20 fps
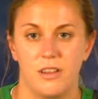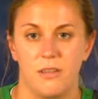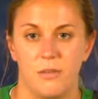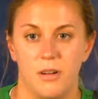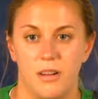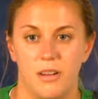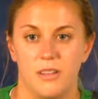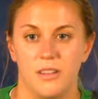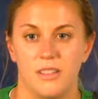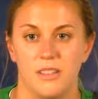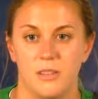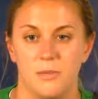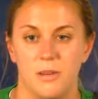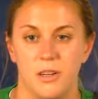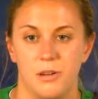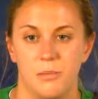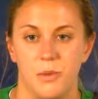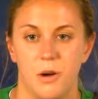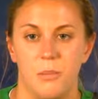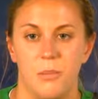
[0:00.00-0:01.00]
I want this to be
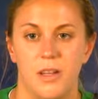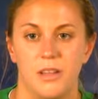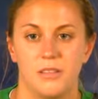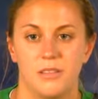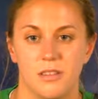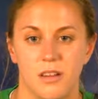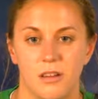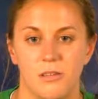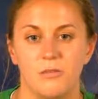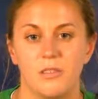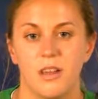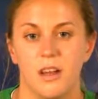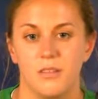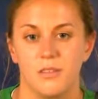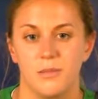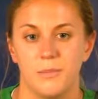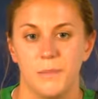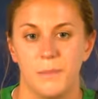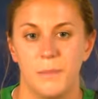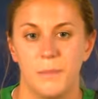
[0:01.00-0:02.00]
your moment, so it was
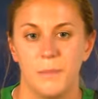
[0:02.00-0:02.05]
awesome.